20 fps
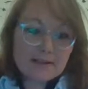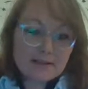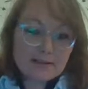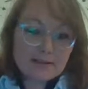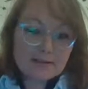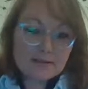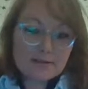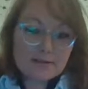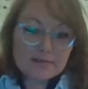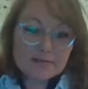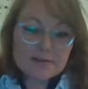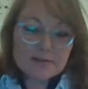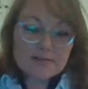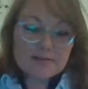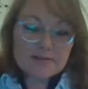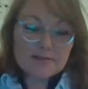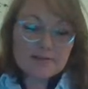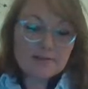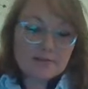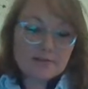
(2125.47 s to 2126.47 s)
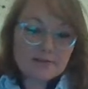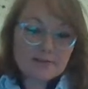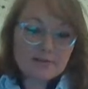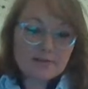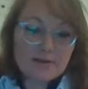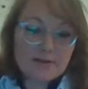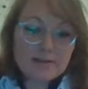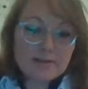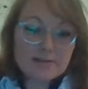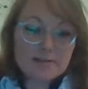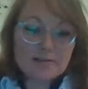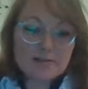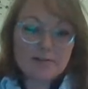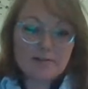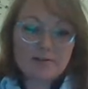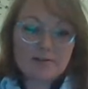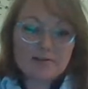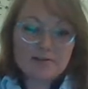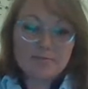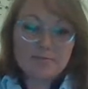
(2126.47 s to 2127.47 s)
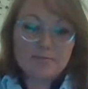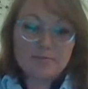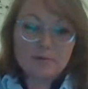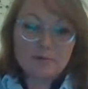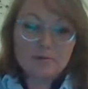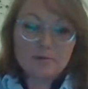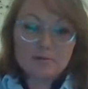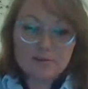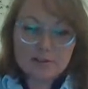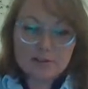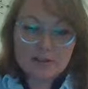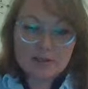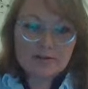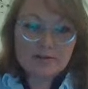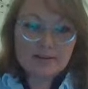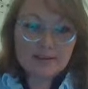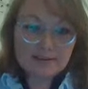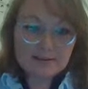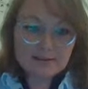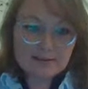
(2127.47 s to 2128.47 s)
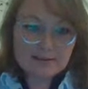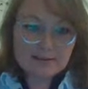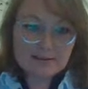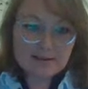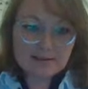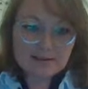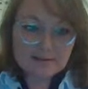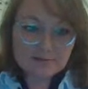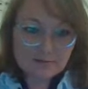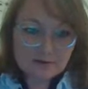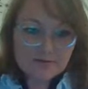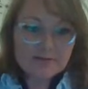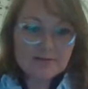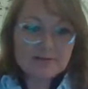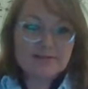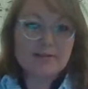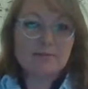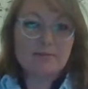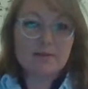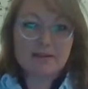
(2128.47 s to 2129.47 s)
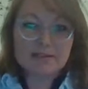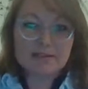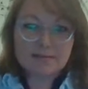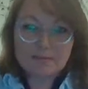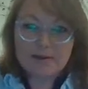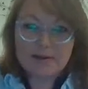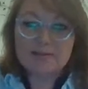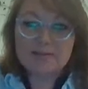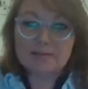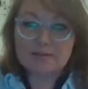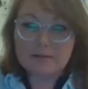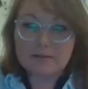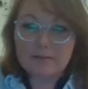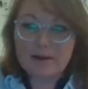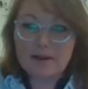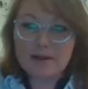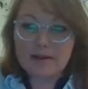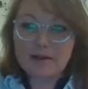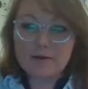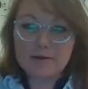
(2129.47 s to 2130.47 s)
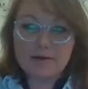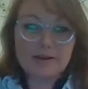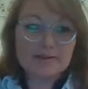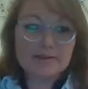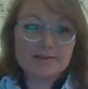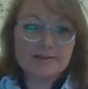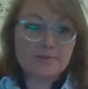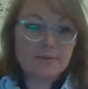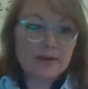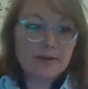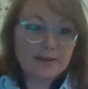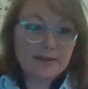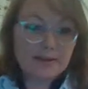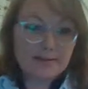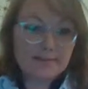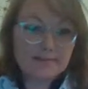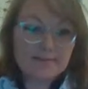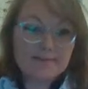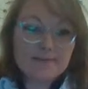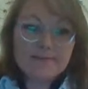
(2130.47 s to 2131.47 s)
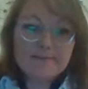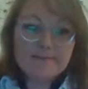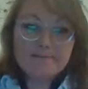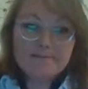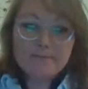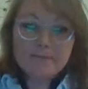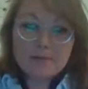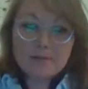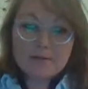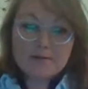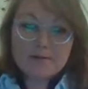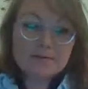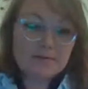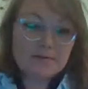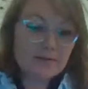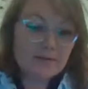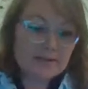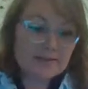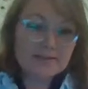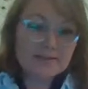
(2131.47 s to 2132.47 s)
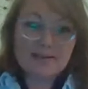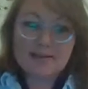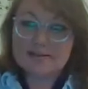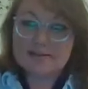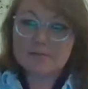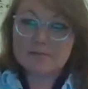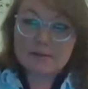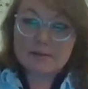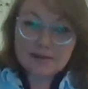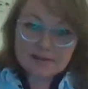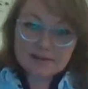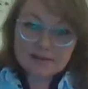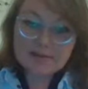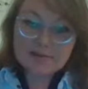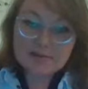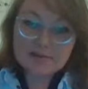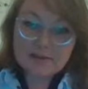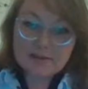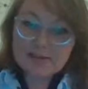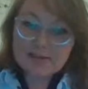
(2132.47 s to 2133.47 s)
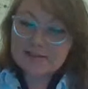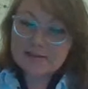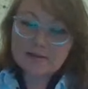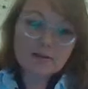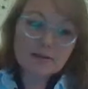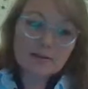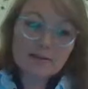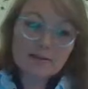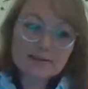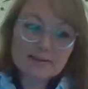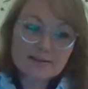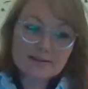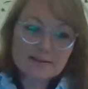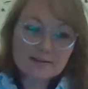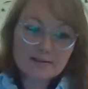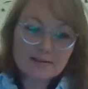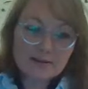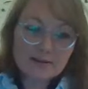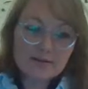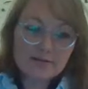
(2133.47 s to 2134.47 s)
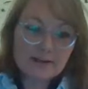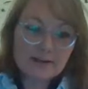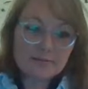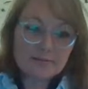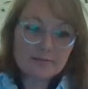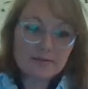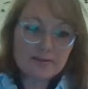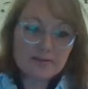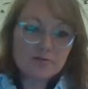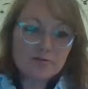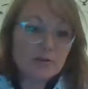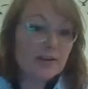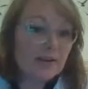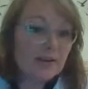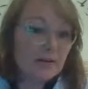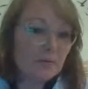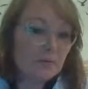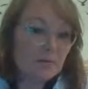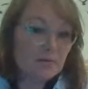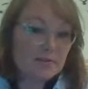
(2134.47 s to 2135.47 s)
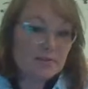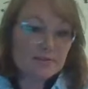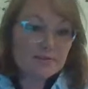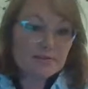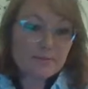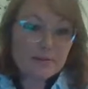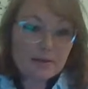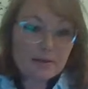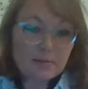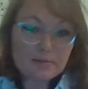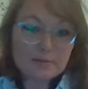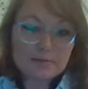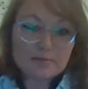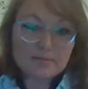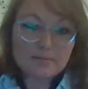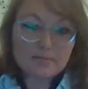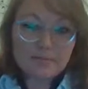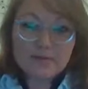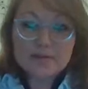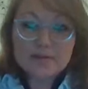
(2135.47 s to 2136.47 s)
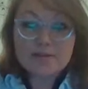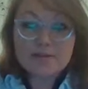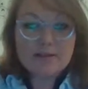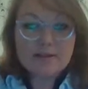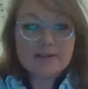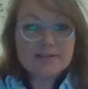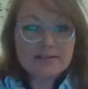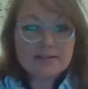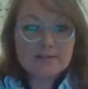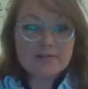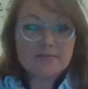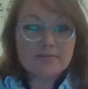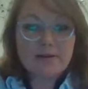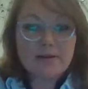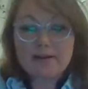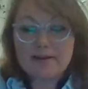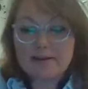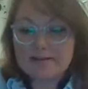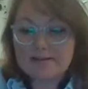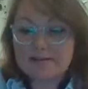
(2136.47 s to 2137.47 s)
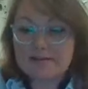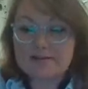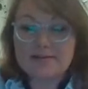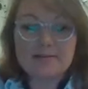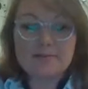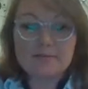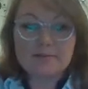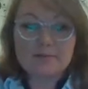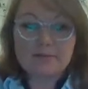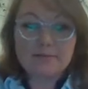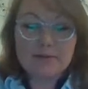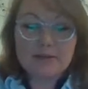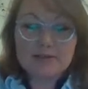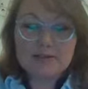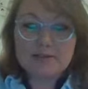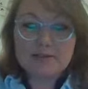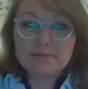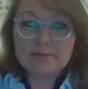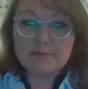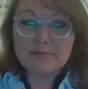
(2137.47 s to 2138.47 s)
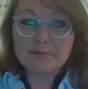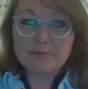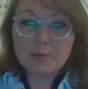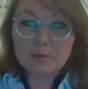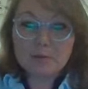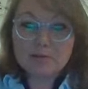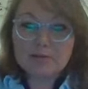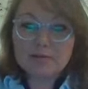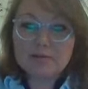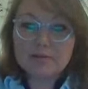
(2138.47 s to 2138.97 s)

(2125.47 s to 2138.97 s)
taking into consideration those broad, shallowly incised rivers that we expect in the Paleo Plain, those would have had sizable estuaries that aren't necessarily available as drinking water to people. So things like stromatolite systems would have been super important.